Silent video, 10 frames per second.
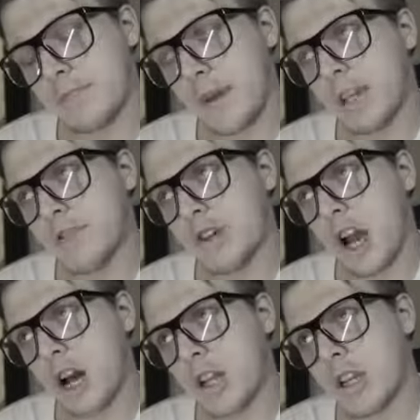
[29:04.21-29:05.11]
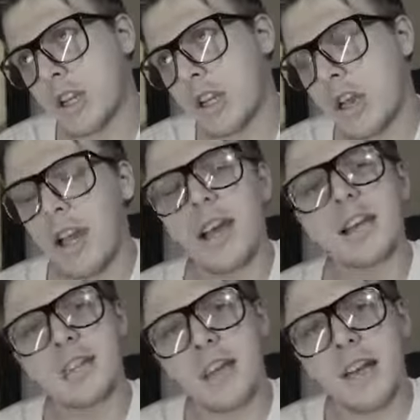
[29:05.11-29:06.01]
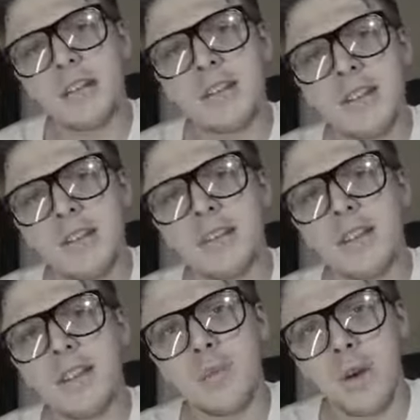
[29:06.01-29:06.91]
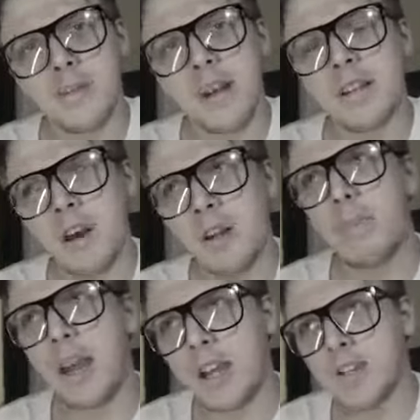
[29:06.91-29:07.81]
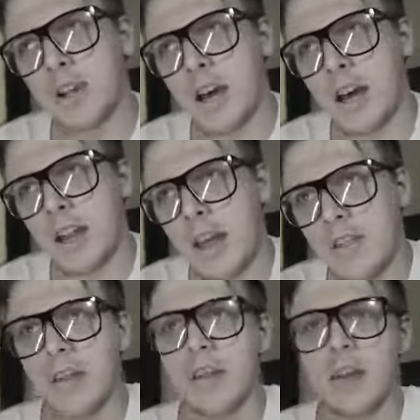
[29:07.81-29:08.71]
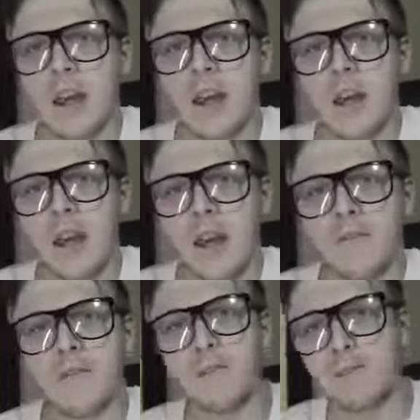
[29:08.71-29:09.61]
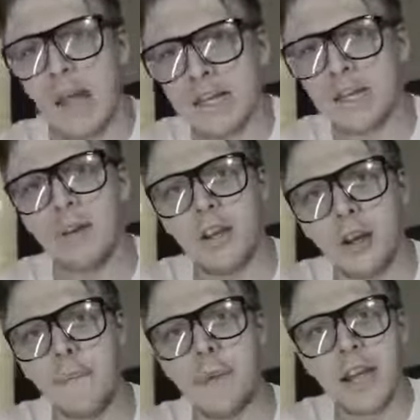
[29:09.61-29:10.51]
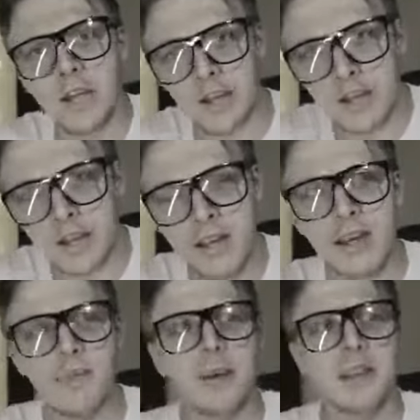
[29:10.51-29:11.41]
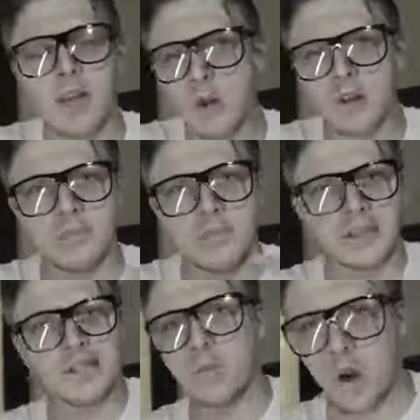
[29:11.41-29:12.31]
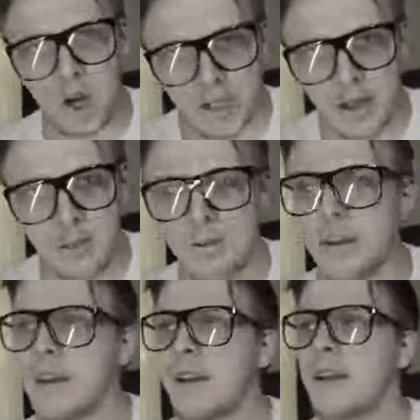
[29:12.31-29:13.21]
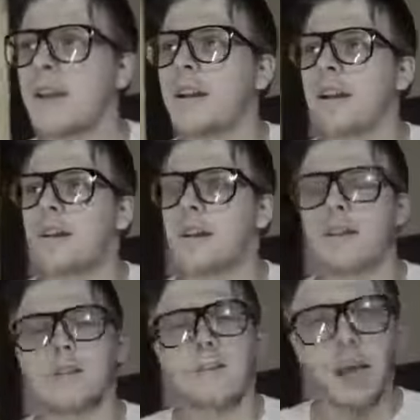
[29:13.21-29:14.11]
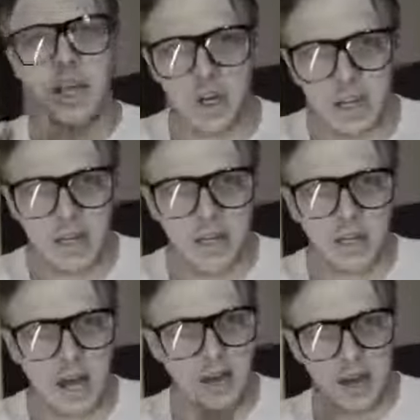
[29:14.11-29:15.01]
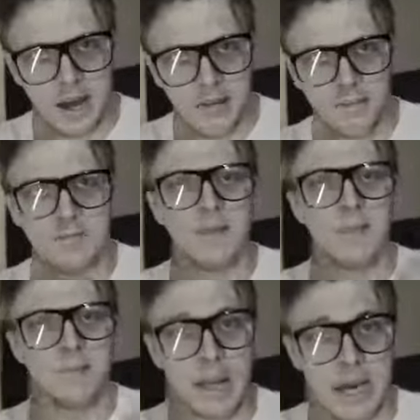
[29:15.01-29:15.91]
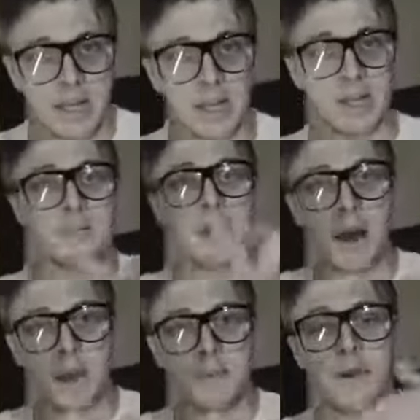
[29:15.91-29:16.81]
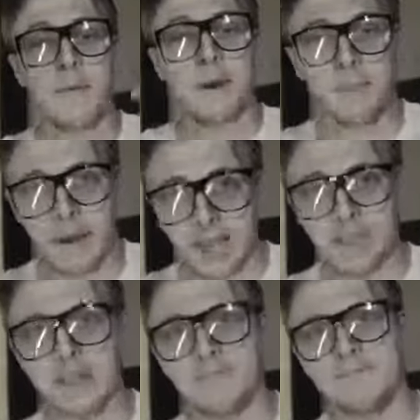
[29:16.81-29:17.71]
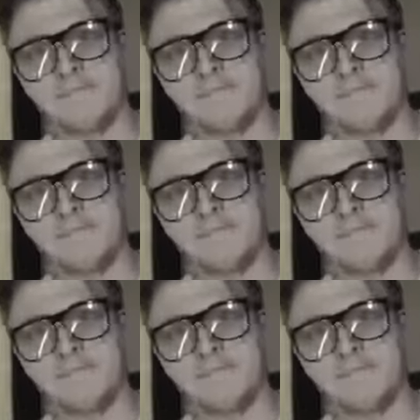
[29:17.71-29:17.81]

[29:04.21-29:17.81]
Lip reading: Patreon. It sucks that the website is called Patreon, and then if you pledge to me, you're a patron, because I always mix the words up. Patreon.com, pledge, become my patron.